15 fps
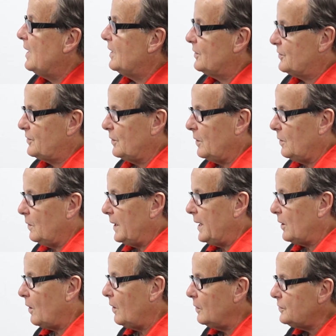So,
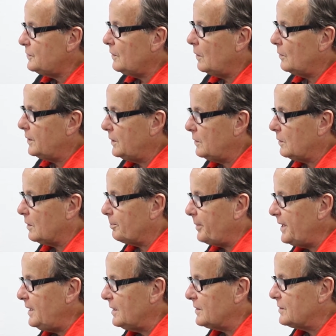and also the
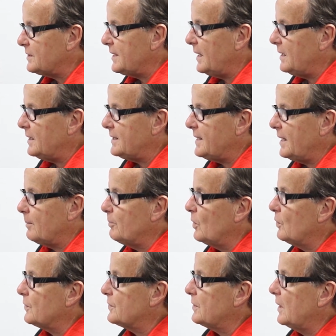Europeans tend to take
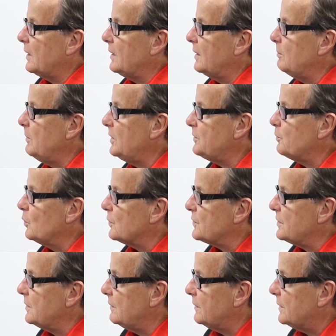motorcycling much more
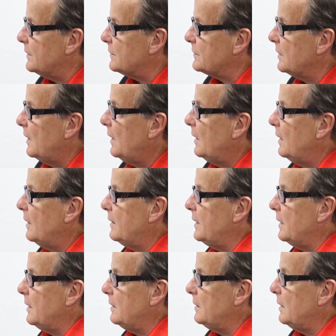serious
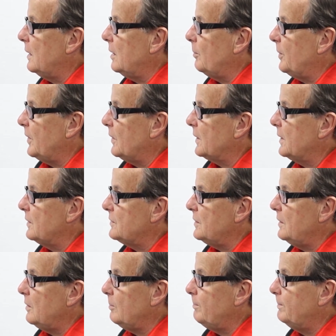than Americans,
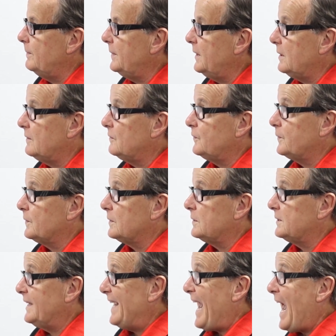and they're for
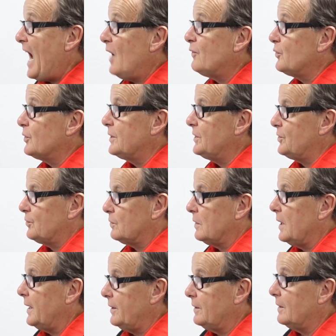the average
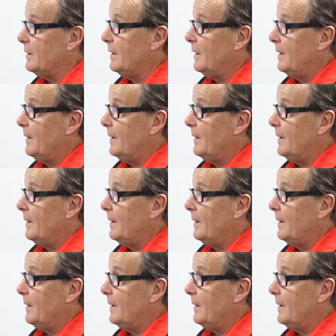rider,